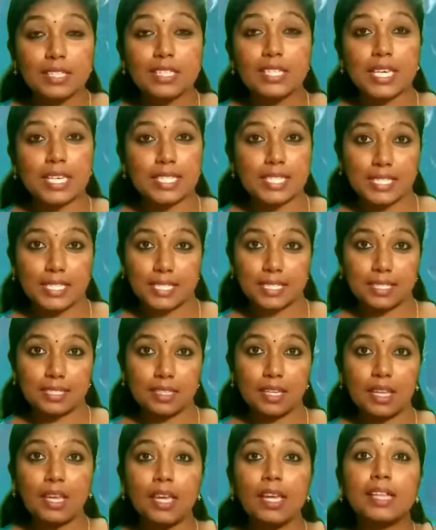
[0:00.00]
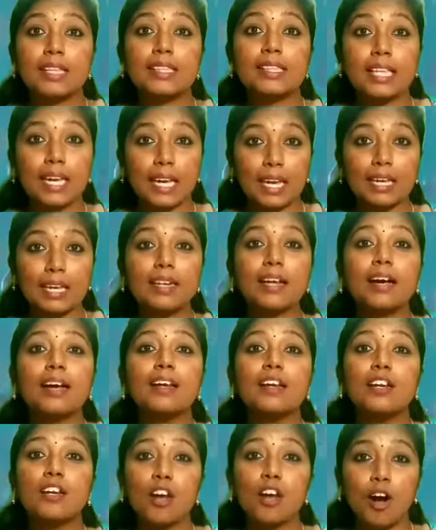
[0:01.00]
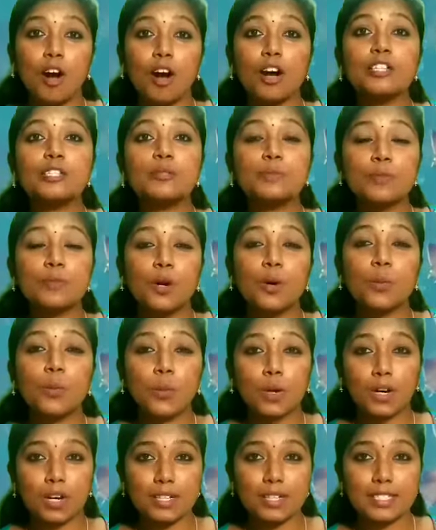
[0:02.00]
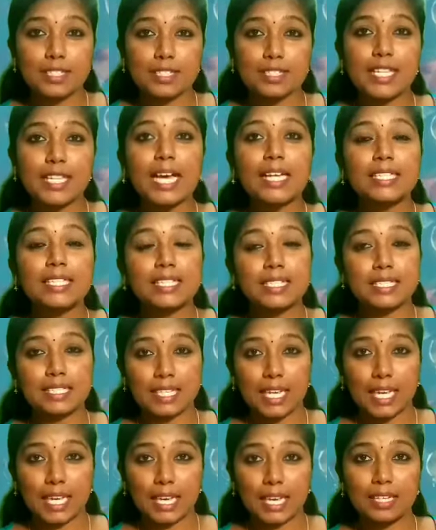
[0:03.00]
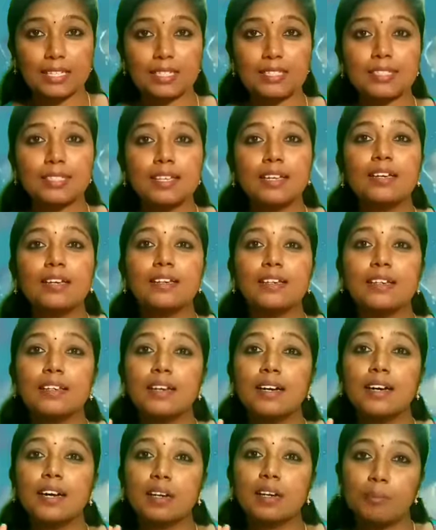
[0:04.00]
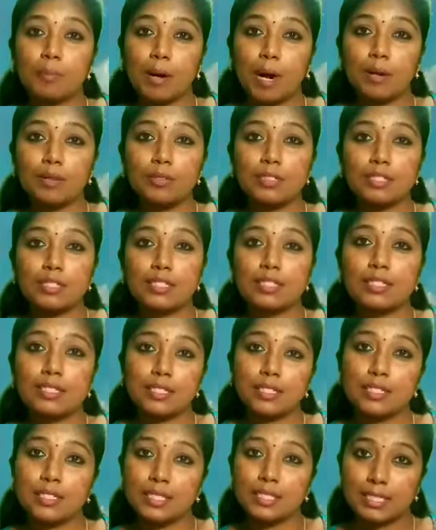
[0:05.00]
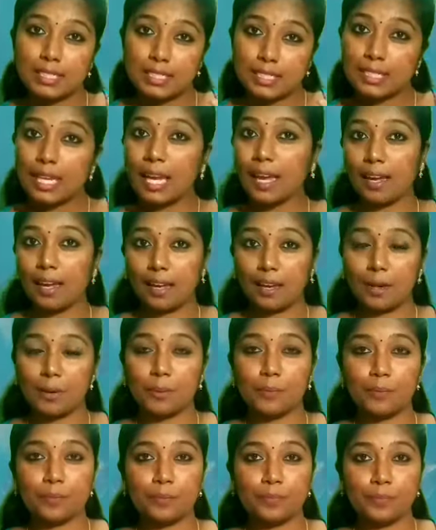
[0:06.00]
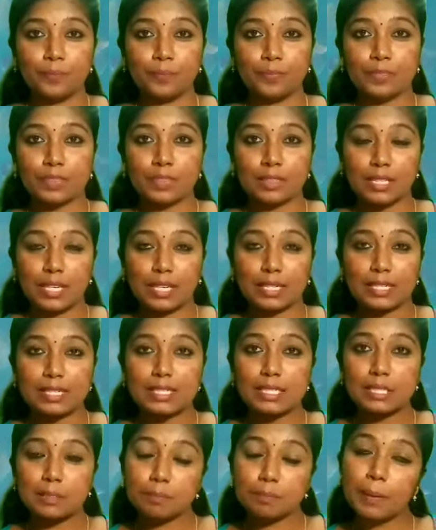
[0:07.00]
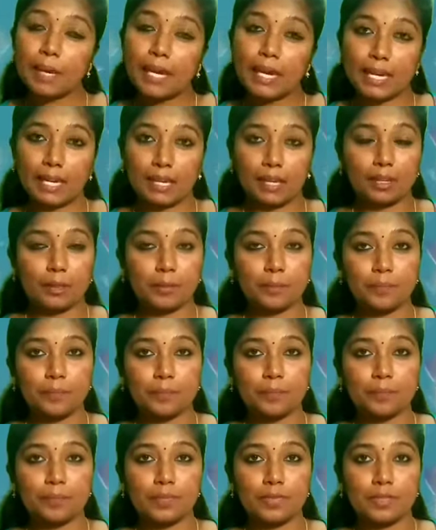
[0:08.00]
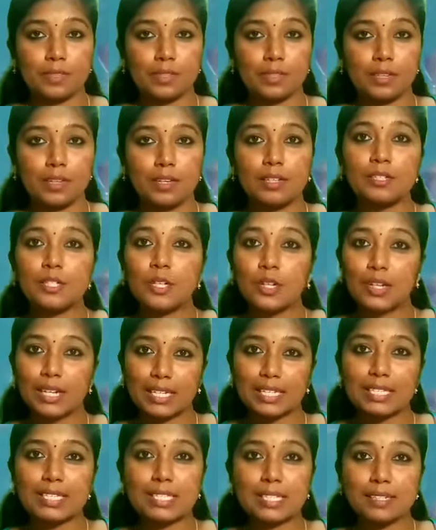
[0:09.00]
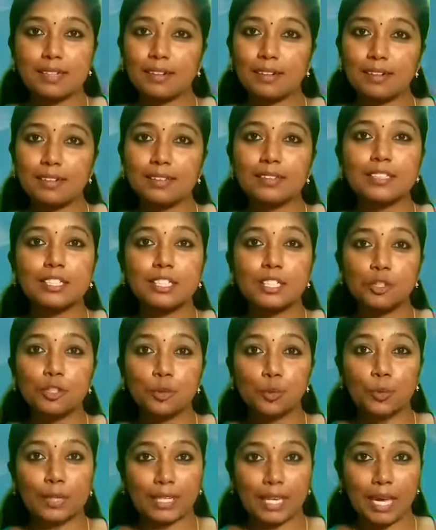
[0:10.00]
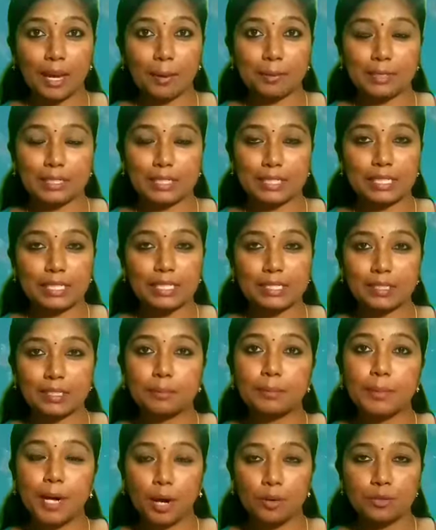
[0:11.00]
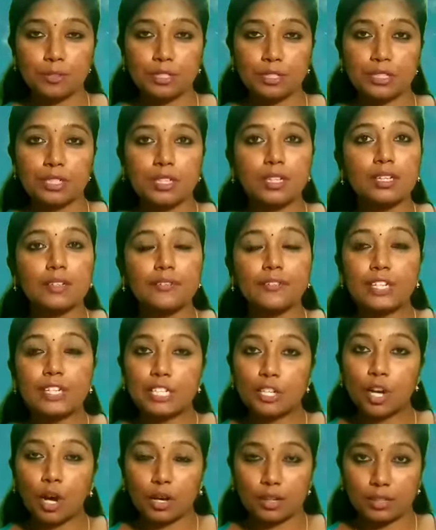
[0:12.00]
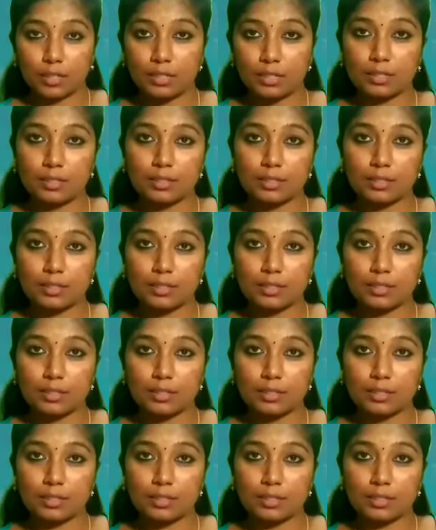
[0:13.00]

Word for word: Yes. There are a lot more words that says about say, that is speaking. So let's learn the new vocabularies about we talk